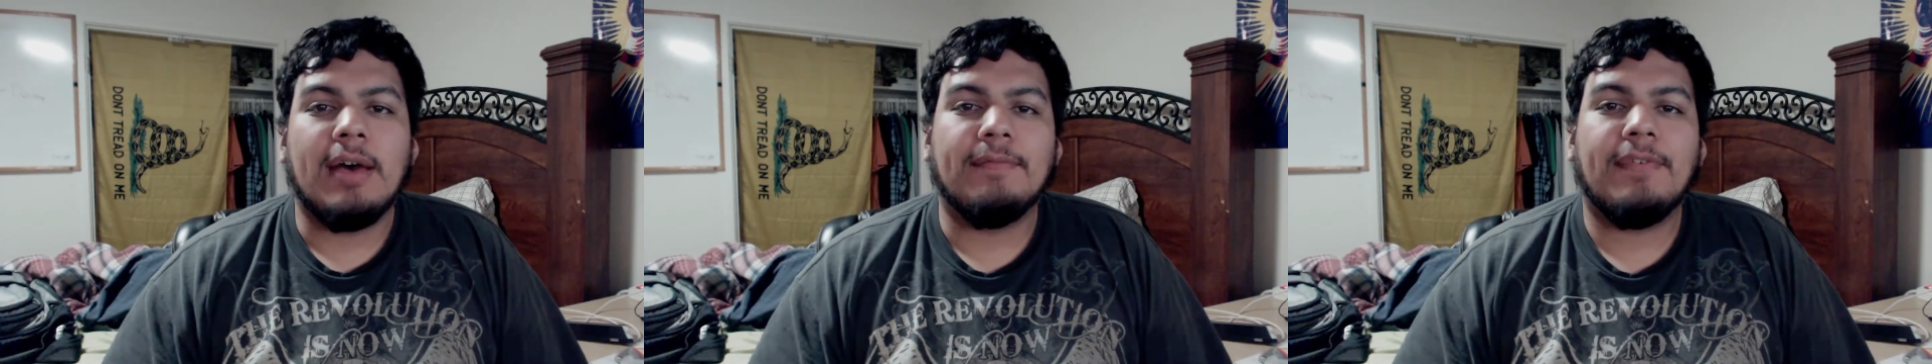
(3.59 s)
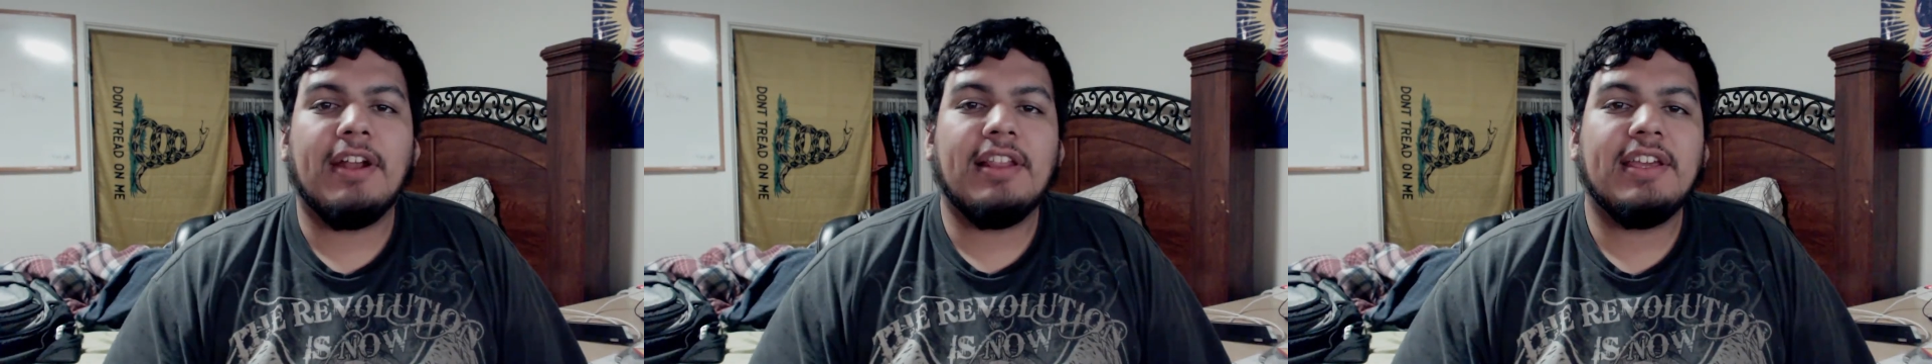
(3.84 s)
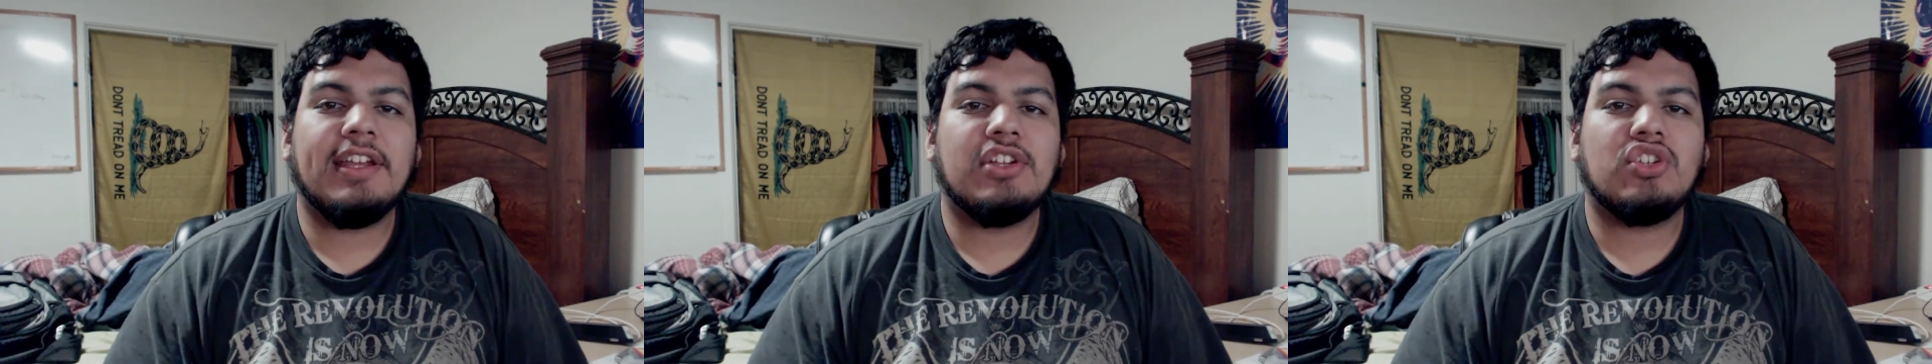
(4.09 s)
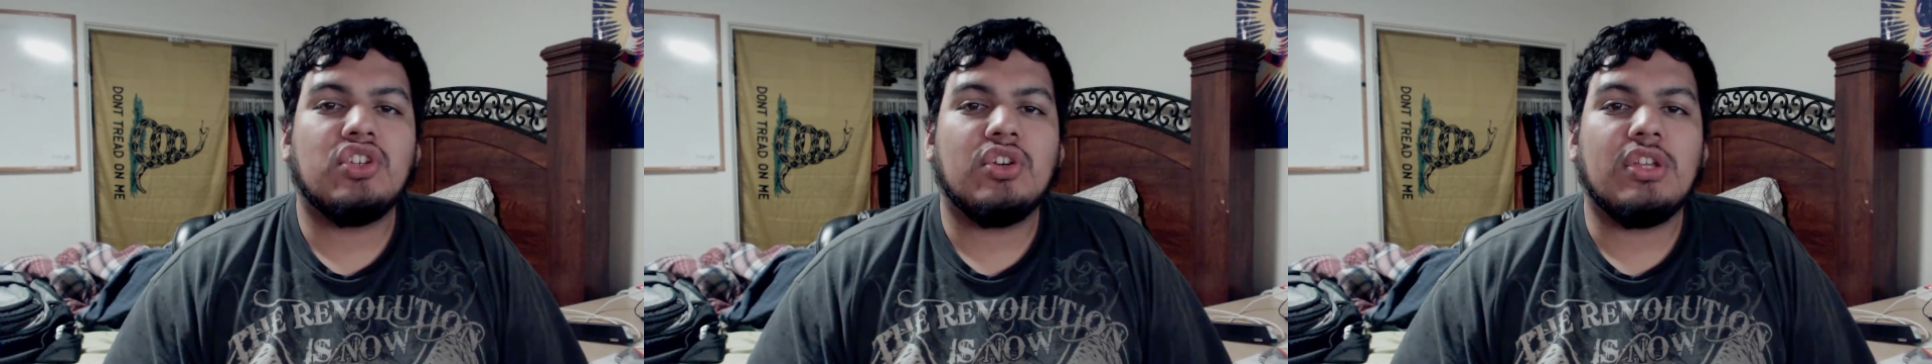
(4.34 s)
I'm finally
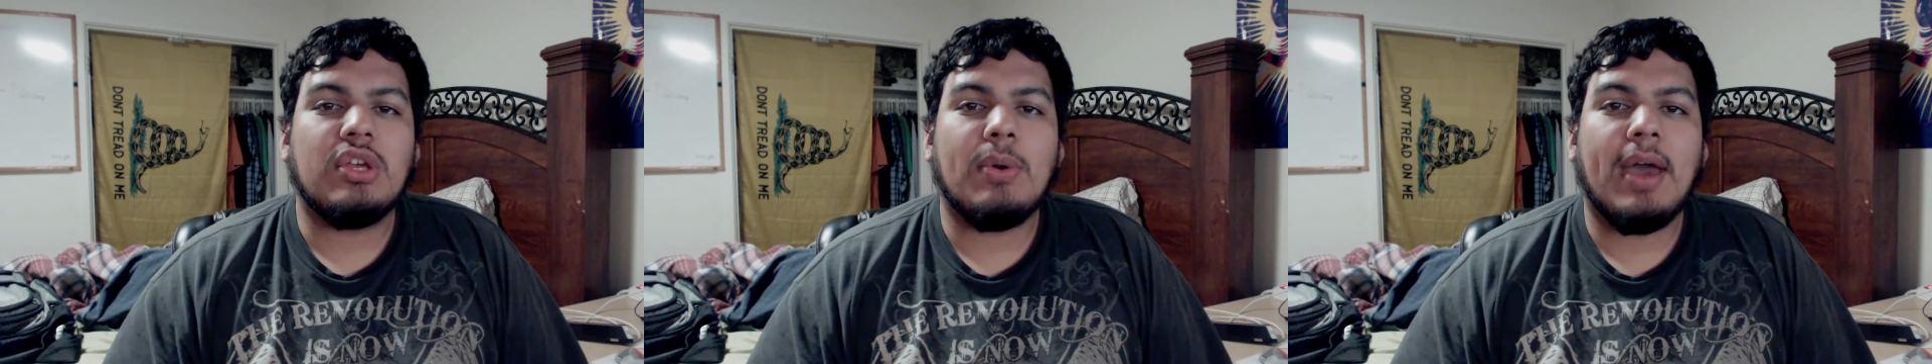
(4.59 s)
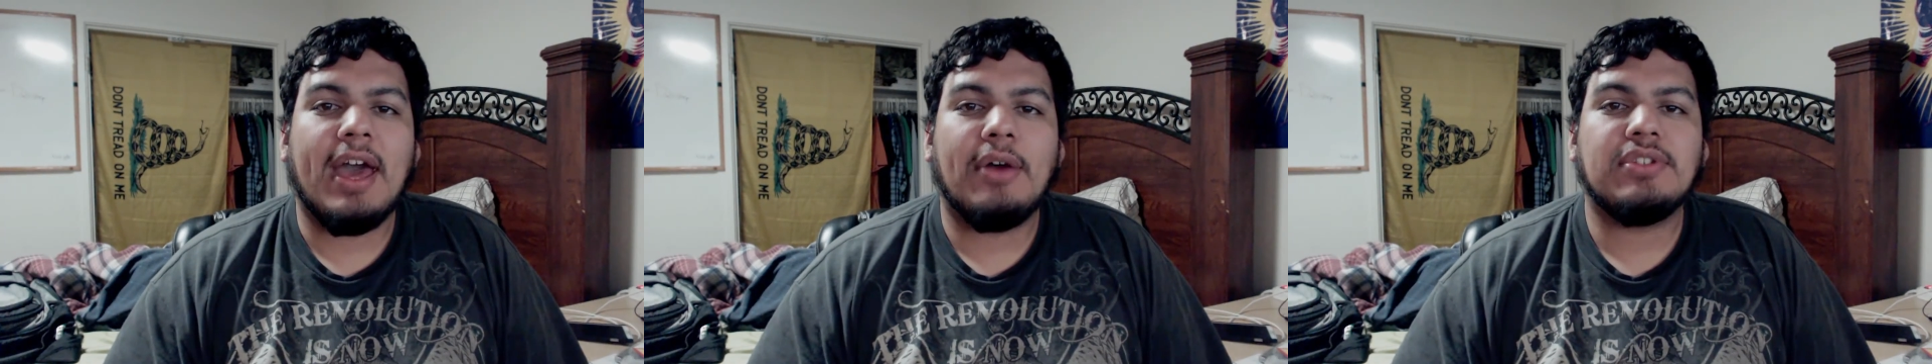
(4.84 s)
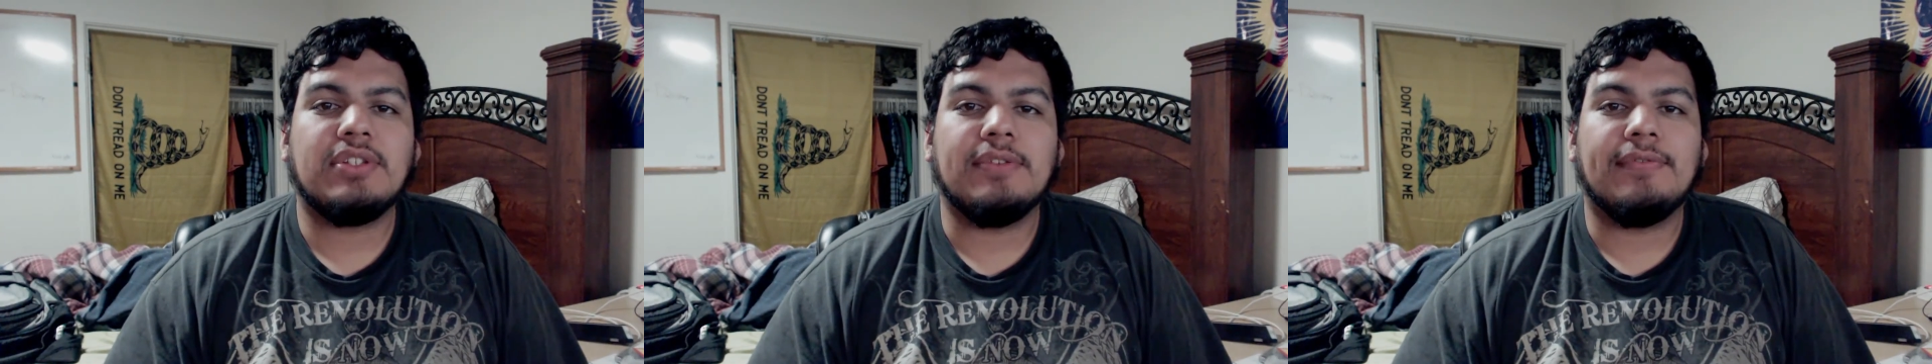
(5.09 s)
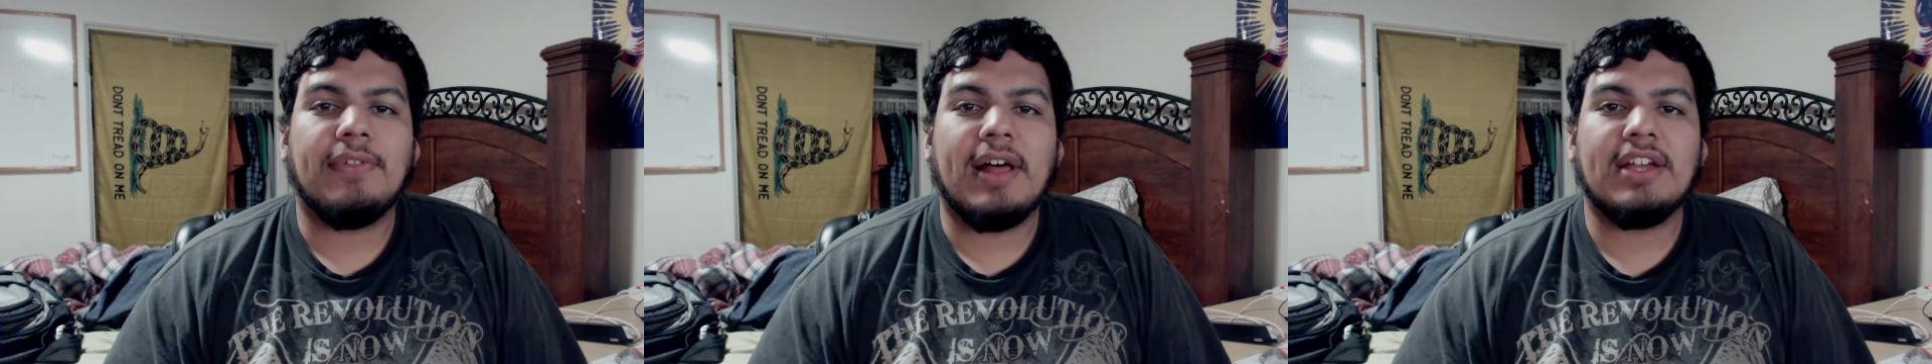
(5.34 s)
going to show you how
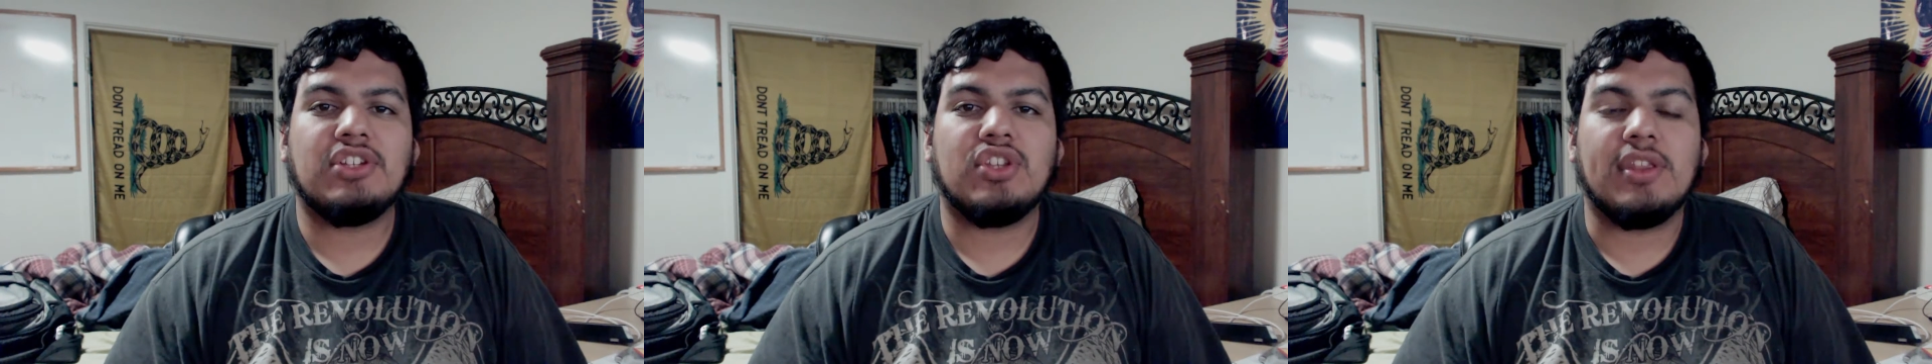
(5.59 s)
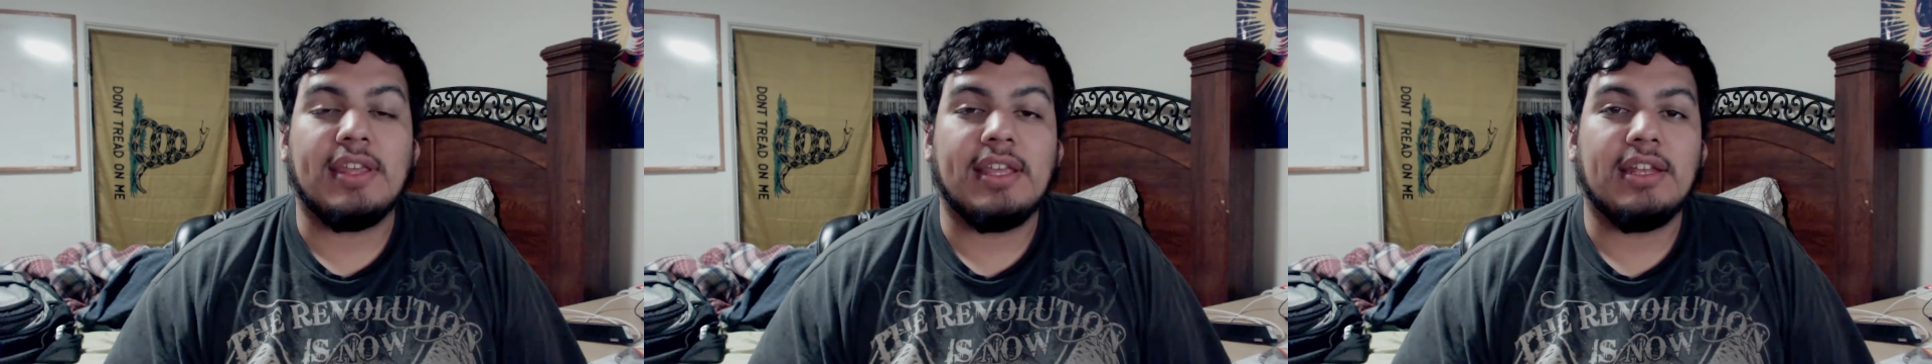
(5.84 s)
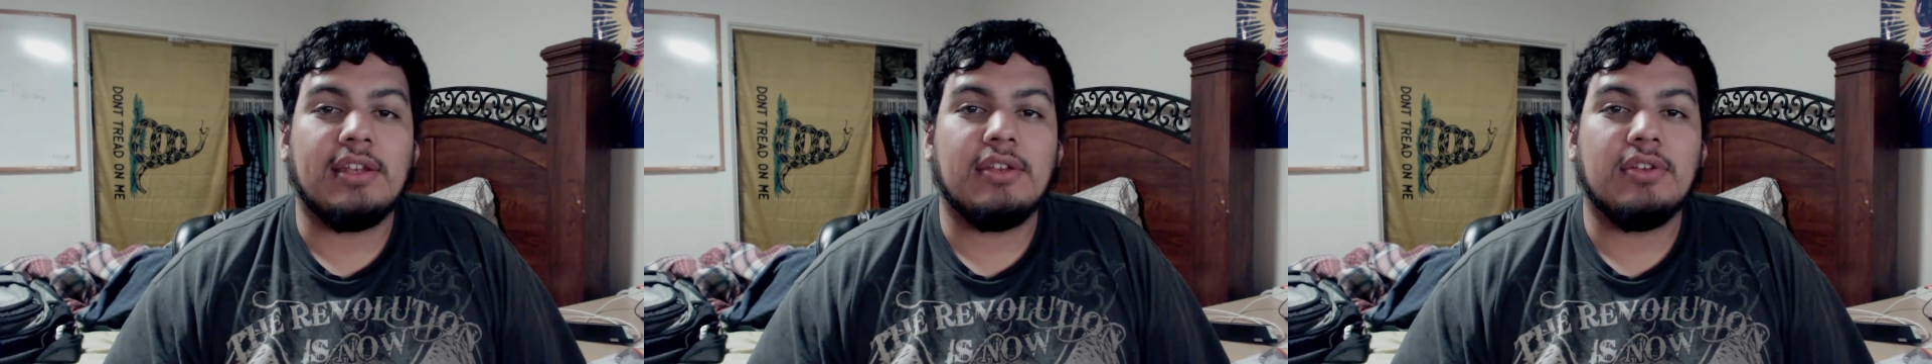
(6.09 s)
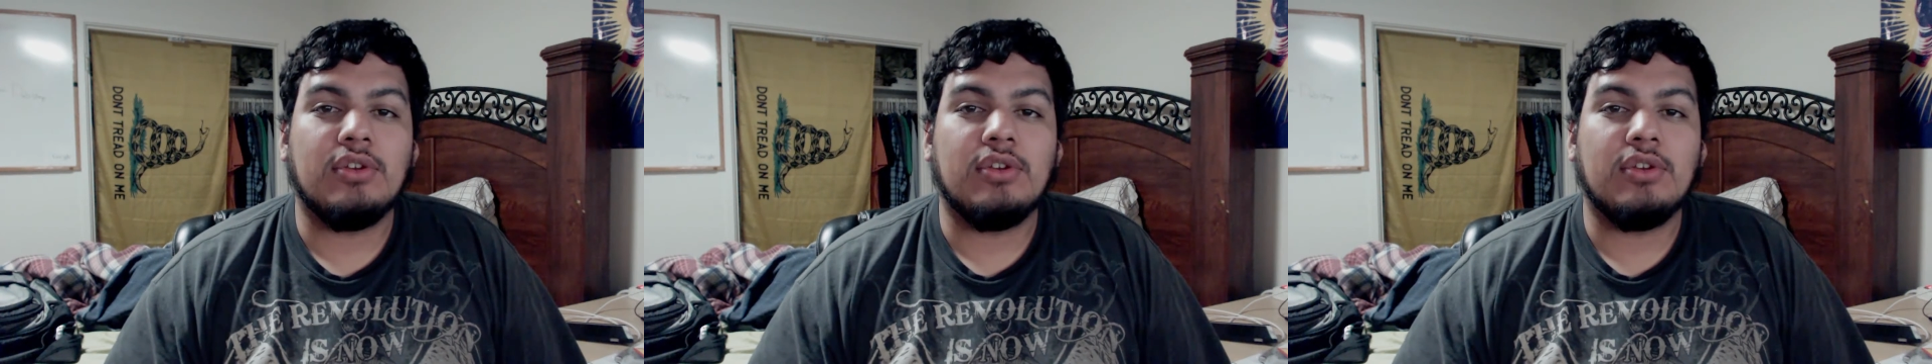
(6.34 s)
to flash the